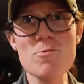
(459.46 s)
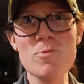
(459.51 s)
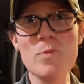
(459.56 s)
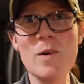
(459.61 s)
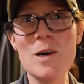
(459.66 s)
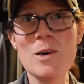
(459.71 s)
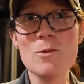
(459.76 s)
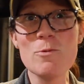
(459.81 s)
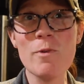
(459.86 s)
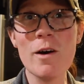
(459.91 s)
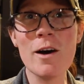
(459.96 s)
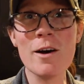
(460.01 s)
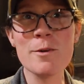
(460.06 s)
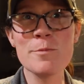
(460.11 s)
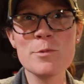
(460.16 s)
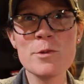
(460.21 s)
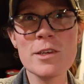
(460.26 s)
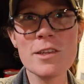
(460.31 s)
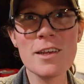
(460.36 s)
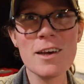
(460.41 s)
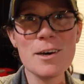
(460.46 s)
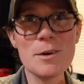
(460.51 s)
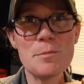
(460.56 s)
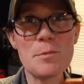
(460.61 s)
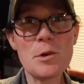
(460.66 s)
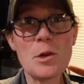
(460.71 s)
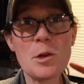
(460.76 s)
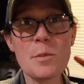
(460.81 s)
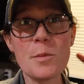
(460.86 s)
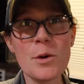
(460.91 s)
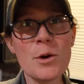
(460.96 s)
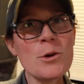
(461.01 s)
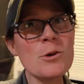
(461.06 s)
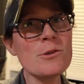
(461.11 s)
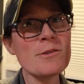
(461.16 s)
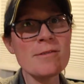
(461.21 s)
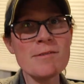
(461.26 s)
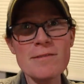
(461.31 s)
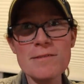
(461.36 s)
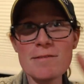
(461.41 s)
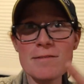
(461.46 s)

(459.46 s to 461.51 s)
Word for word: Well, welcome to the humble abode.